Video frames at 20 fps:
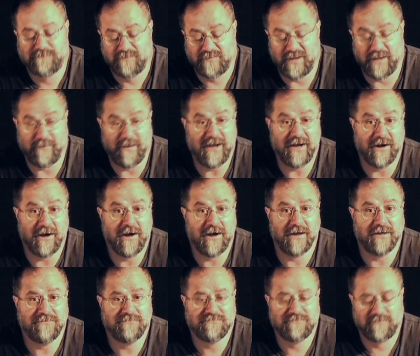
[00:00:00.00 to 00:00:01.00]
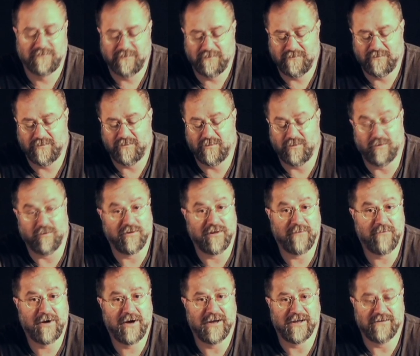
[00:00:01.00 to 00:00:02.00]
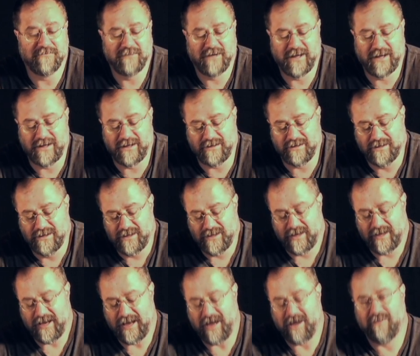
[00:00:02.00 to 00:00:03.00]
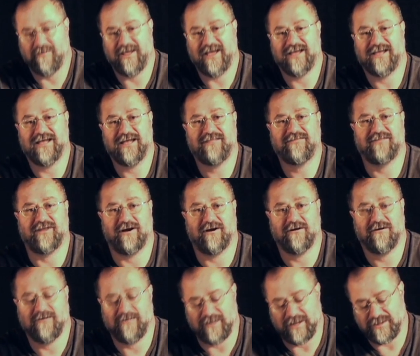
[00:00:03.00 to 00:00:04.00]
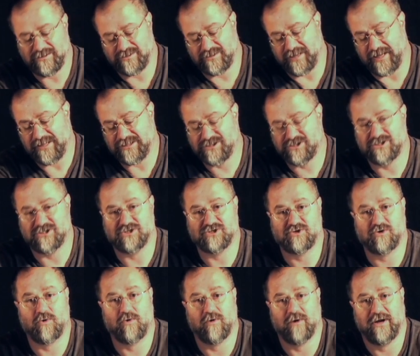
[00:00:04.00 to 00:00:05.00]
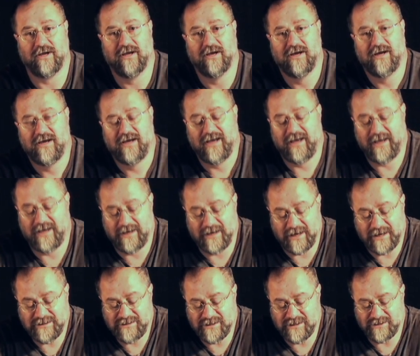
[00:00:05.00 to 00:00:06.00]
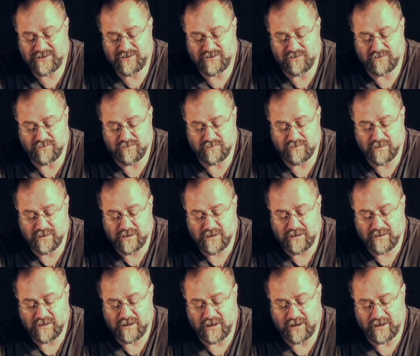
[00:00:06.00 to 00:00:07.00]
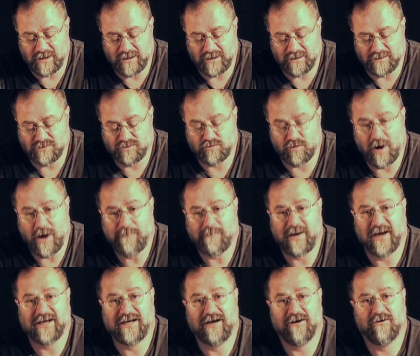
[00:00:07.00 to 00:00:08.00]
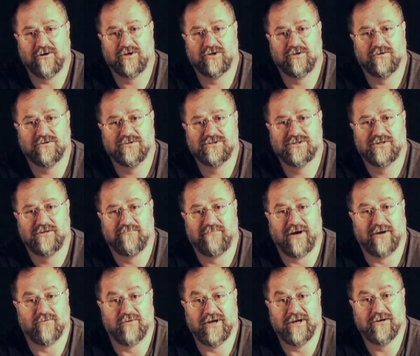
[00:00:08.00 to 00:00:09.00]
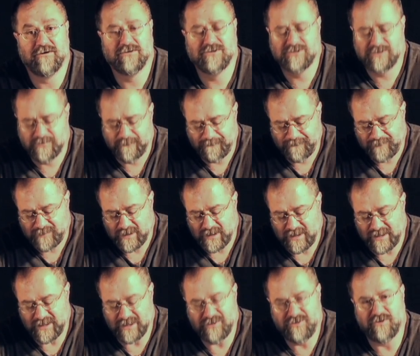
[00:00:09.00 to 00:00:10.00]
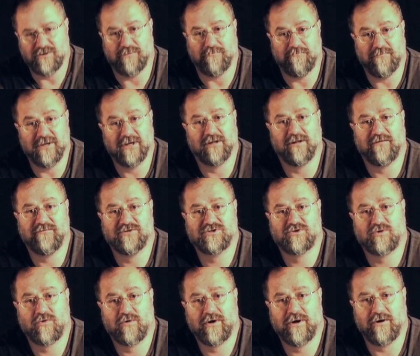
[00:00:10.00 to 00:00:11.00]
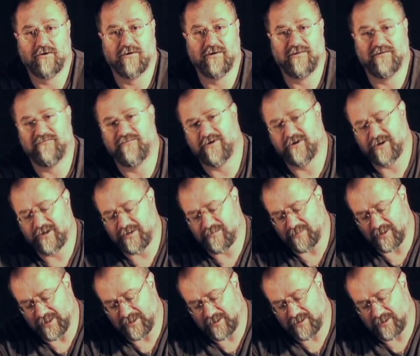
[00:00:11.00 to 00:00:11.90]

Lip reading: They may not, or they might. And how they get there, that's the story. And I tend to drop my characters, my readers, into the middle of a story or in the very